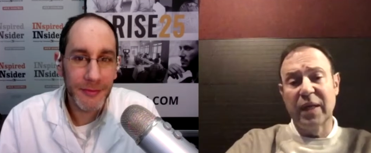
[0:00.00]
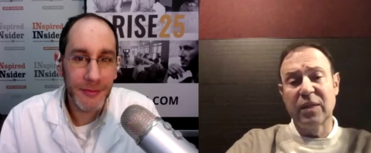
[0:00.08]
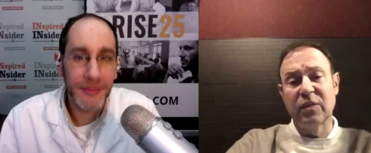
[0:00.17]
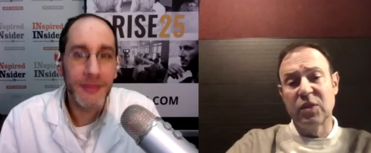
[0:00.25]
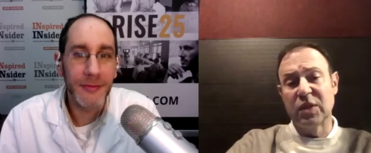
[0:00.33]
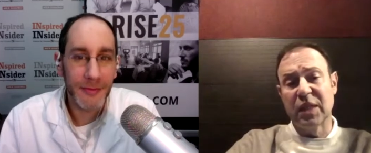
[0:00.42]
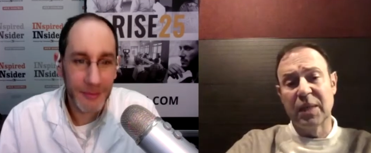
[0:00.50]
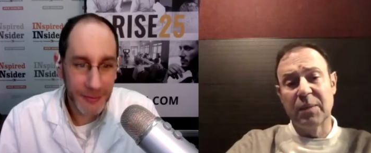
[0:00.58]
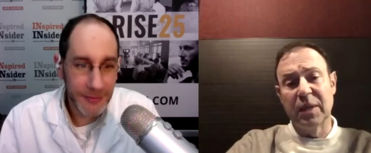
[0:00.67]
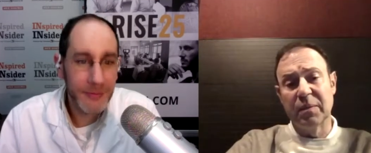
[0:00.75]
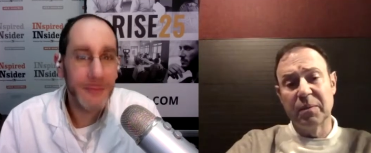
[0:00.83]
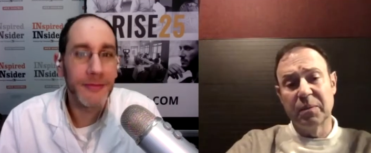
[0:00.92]
Speaker 1: Activision came
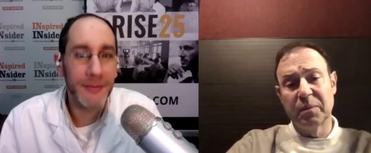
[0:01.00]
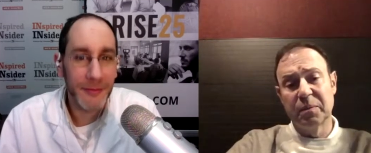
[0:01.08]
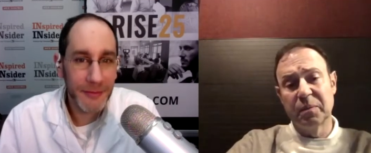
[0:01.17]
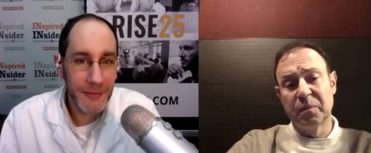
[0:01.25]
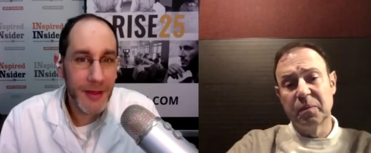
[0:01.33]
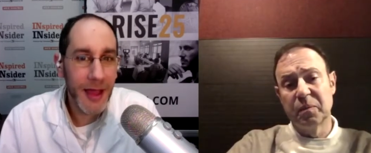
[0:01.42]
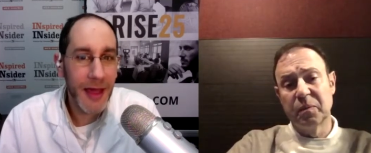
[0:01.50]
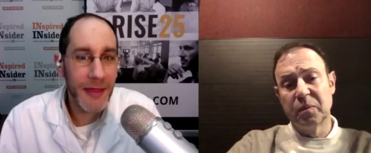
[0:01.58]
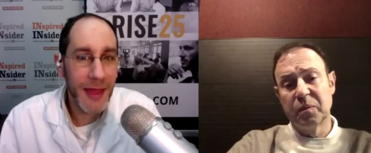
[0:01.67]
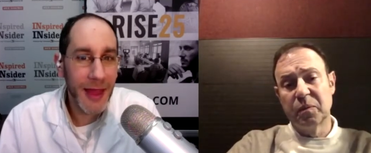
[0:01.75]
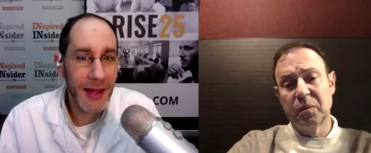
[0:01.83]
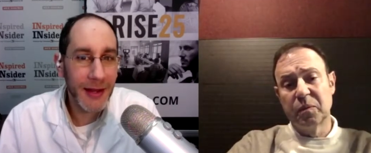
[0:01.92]
in.
Speaker 2: Mm.
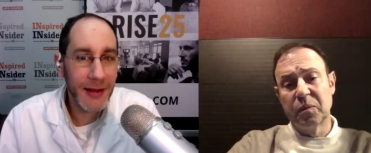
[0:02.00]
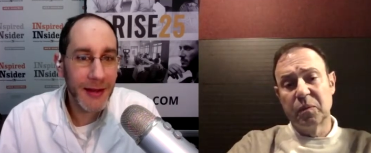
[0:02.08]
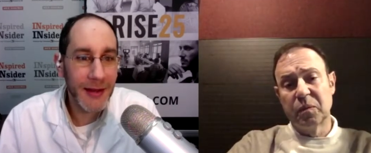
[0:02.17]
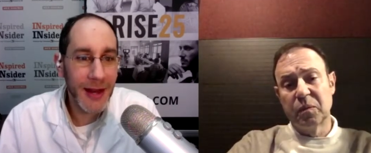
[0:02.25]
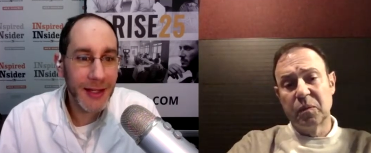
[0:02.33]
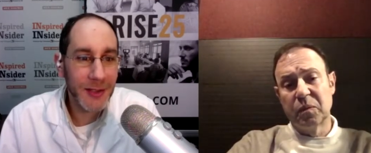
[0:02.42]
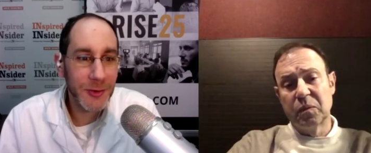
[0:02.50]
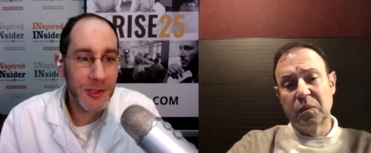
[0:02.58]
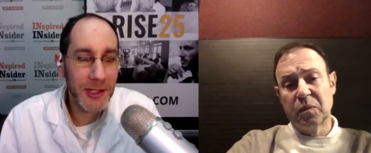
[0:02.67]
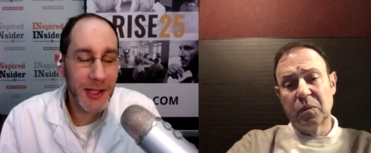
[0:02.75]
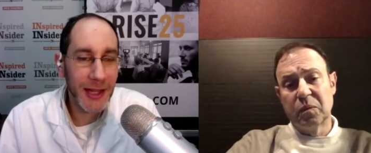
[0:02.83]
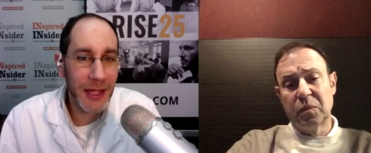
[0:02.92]
And then next
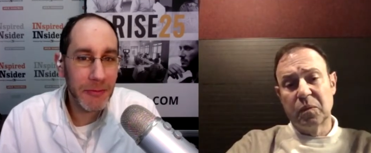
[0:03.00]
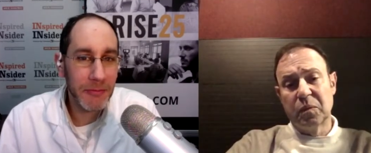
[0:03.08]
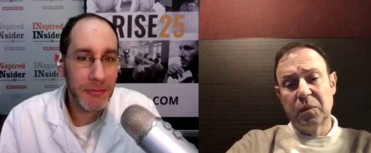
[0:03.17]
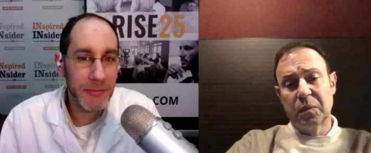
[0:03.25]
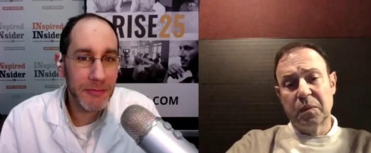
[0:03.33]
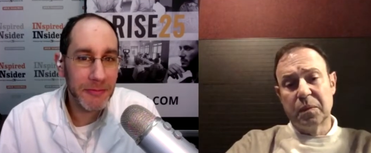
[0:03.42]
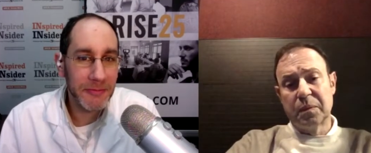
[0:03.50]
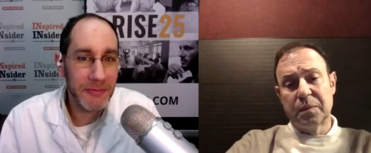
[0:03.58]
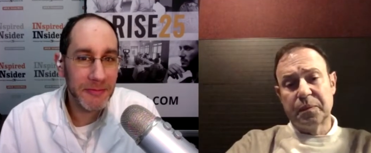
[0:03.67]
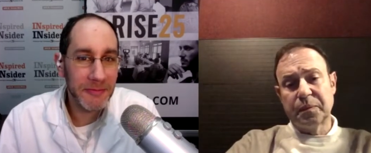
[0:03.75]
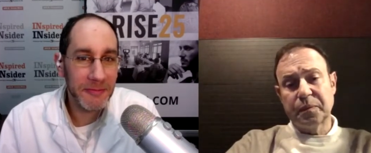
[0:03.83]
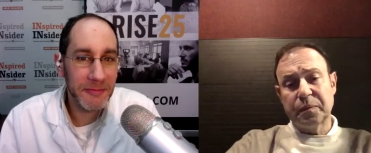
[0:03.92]
was Acclaim?
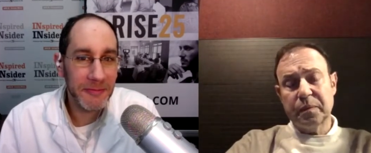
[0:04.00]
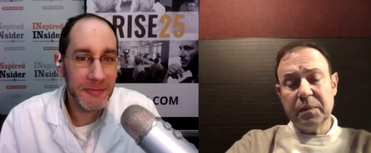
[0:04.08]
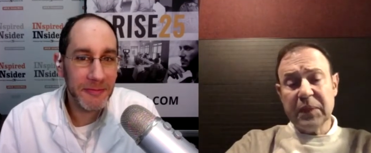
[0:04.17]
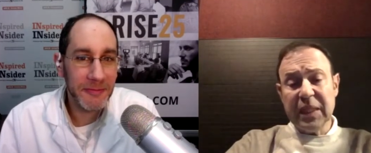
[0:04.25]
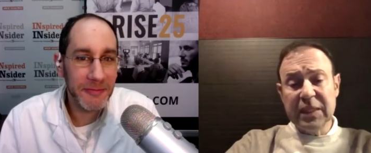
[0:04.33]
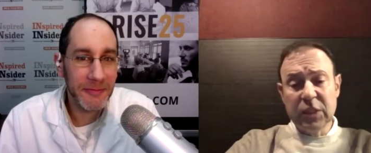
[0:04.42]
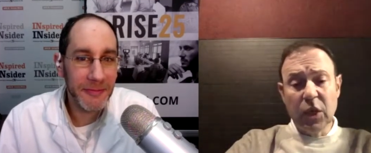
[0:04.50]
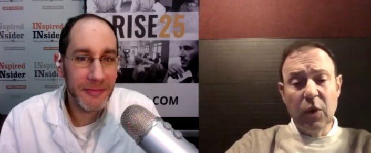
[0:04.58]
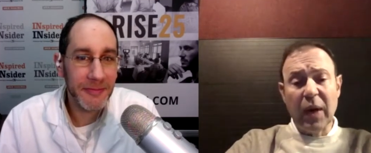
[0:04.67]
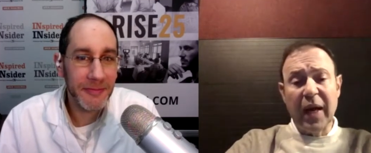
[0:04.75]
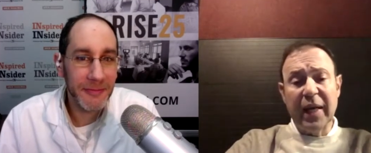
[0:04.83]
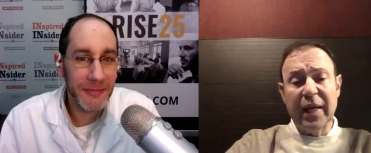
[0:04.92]
Speaker 1: So
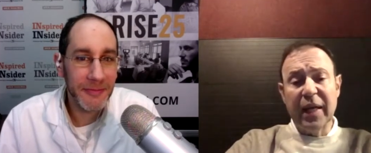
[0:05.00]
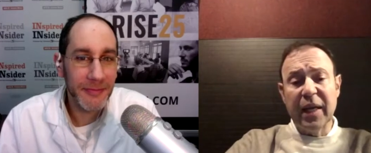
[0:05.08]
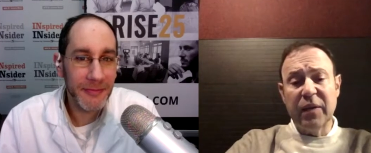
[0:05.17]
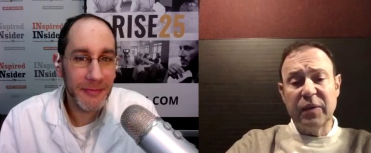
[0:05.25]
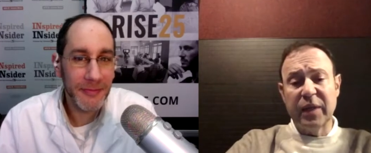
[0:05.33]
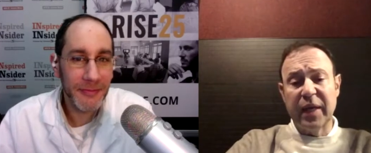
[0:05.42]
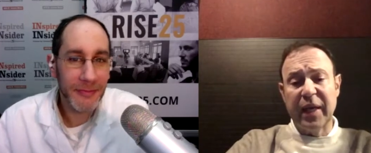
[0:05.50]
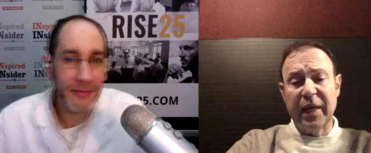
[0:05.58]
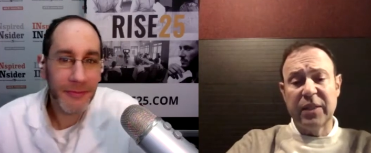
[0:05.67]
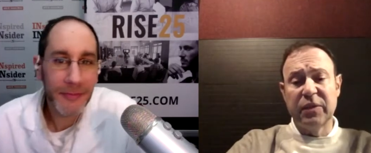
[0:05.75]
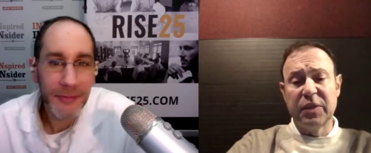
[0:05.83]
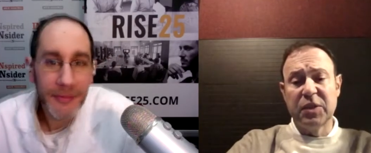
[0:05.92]
I left
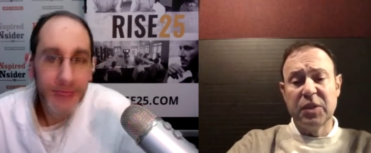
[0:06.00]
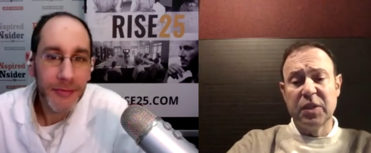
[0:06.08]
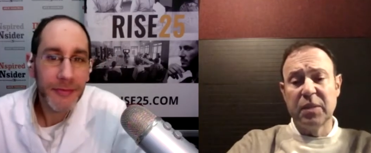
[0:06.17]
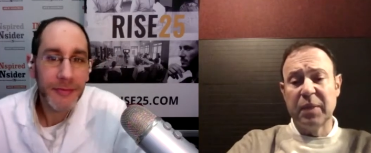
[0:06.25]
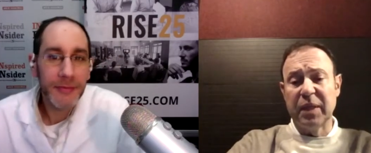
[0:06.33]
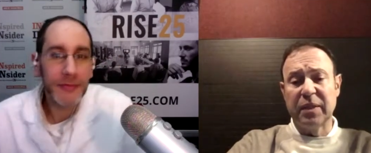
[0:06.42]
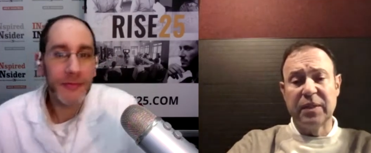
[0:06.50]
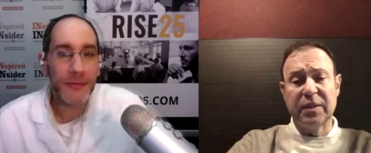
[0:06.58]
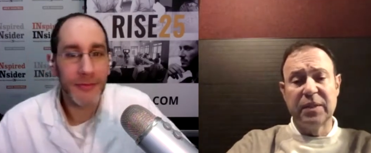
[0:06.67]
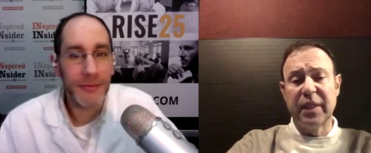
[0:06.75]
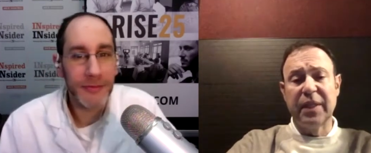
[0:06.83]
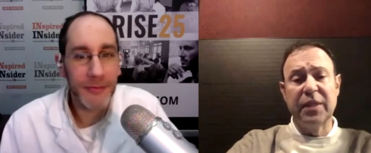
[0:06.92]
Activision about
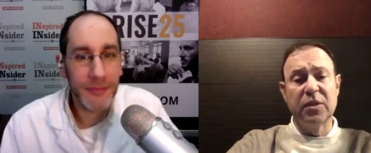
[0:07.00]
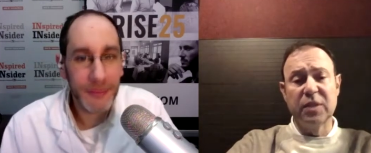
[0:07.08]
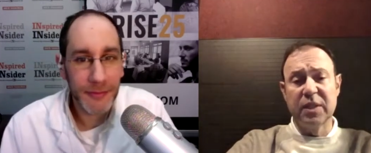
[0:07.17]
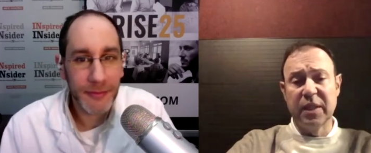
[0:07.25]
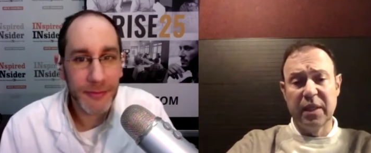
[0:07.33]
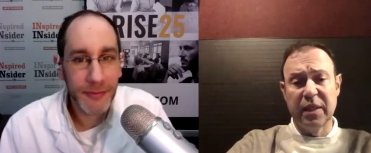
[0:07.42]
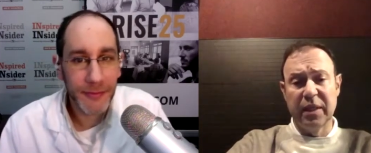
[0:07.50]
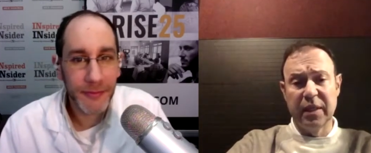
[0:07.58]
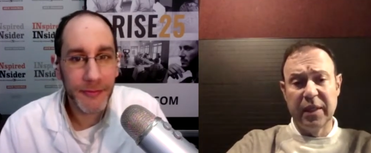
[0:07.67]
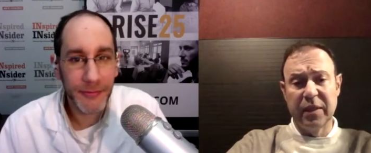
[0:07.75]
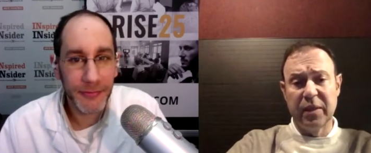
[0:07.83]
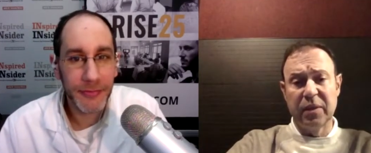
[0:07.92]
ten years
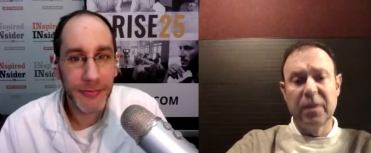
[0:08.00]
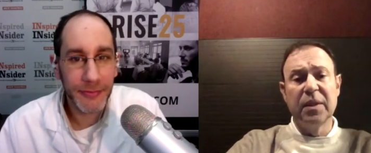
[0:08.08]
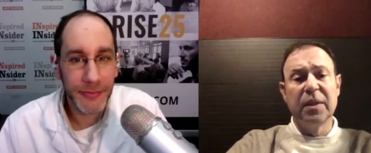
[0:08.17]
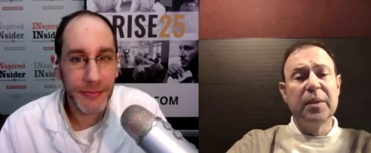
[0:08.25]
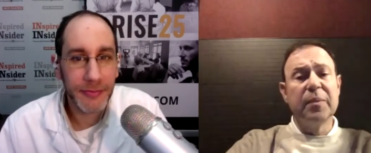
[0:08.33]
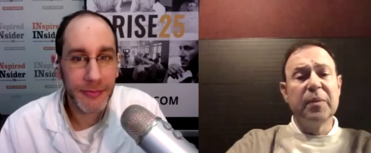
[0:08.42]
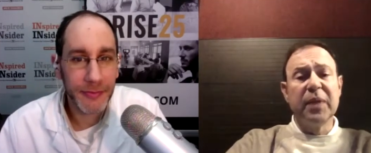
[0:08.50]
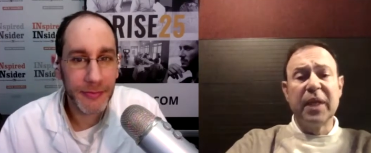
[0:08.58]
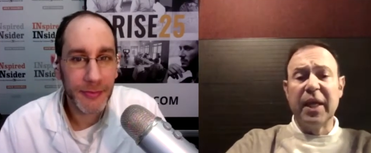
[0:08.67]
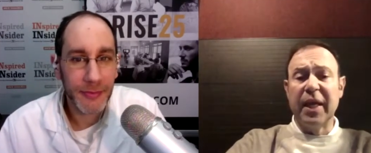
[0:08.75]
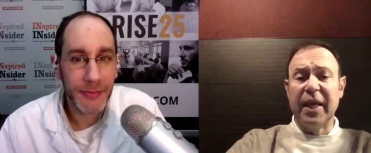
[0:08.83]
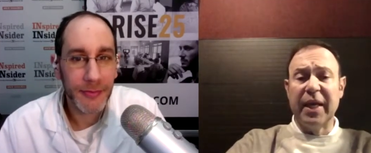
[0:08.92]
later,
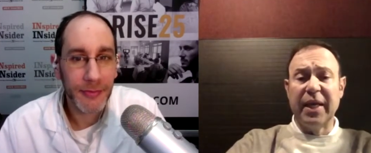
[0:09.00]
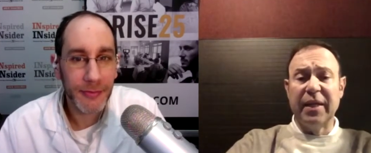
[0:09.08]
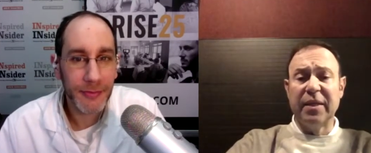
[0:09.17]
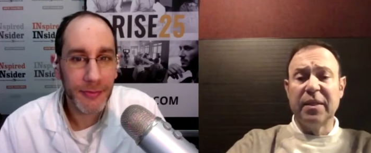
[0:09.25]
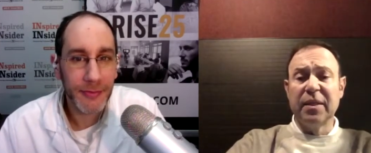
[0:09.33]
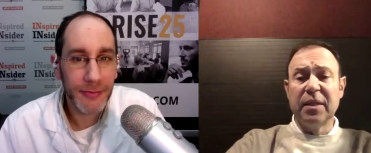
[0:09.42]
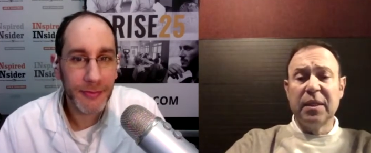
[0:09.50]
and